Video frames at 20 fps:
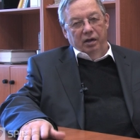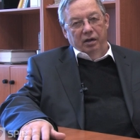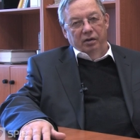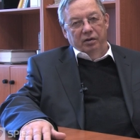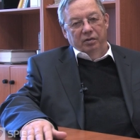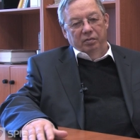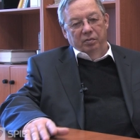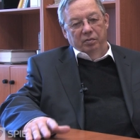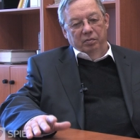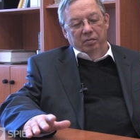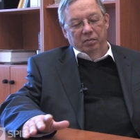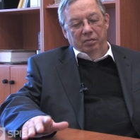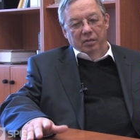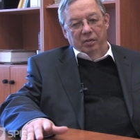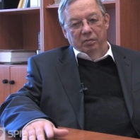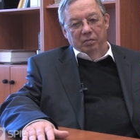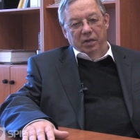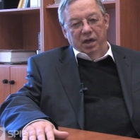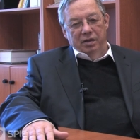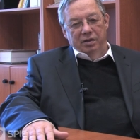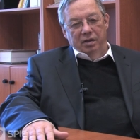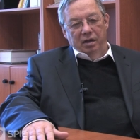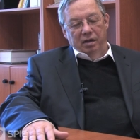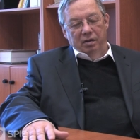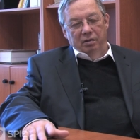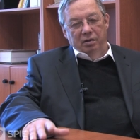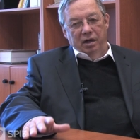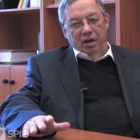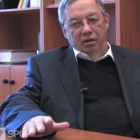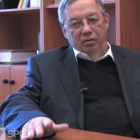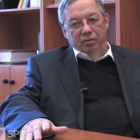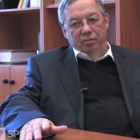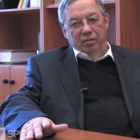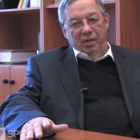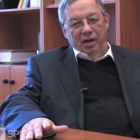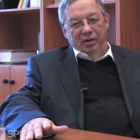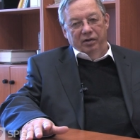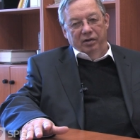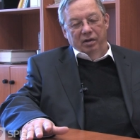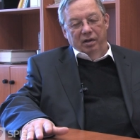It's now
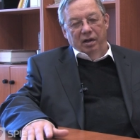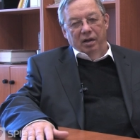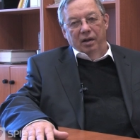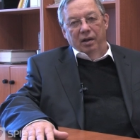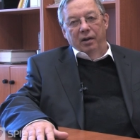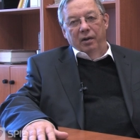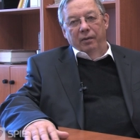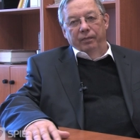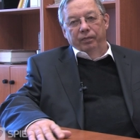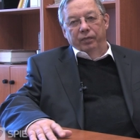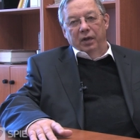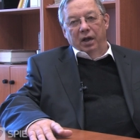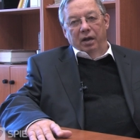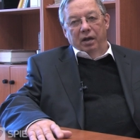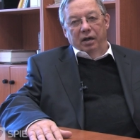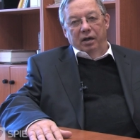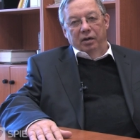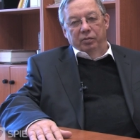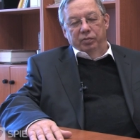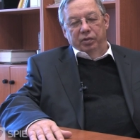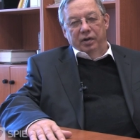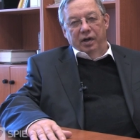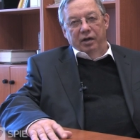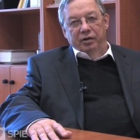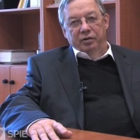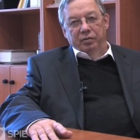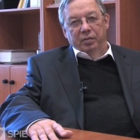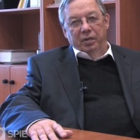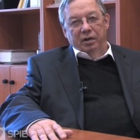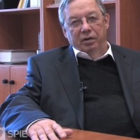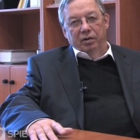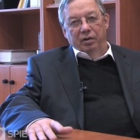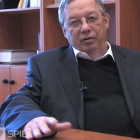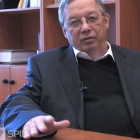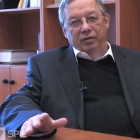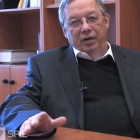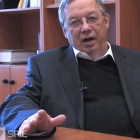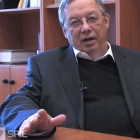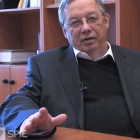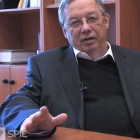massive replacement
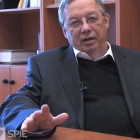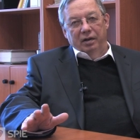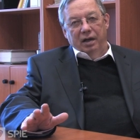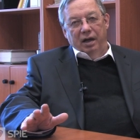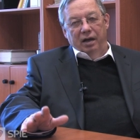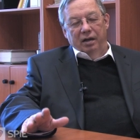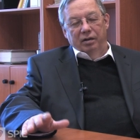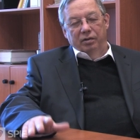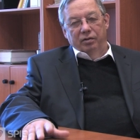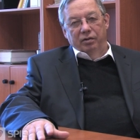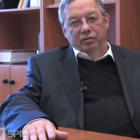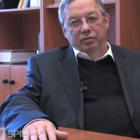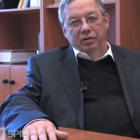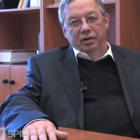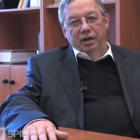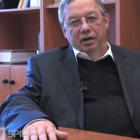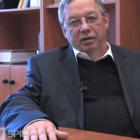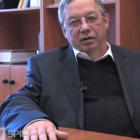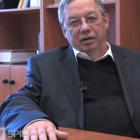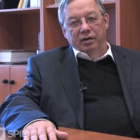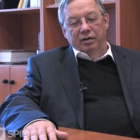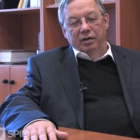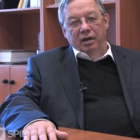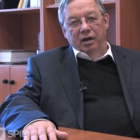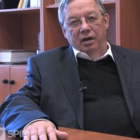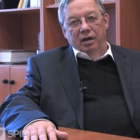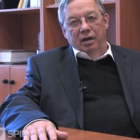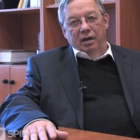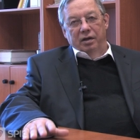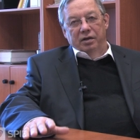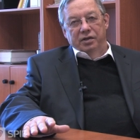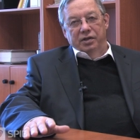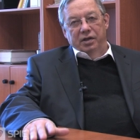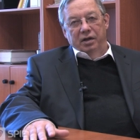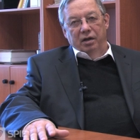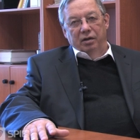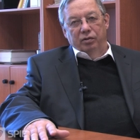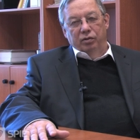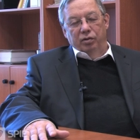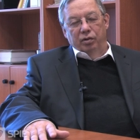of other kind of lasers,
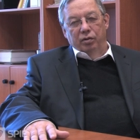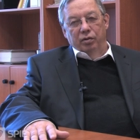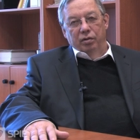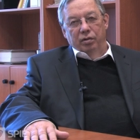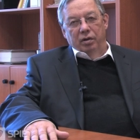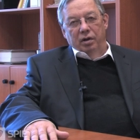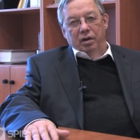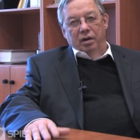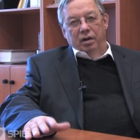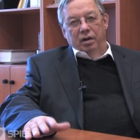CO2,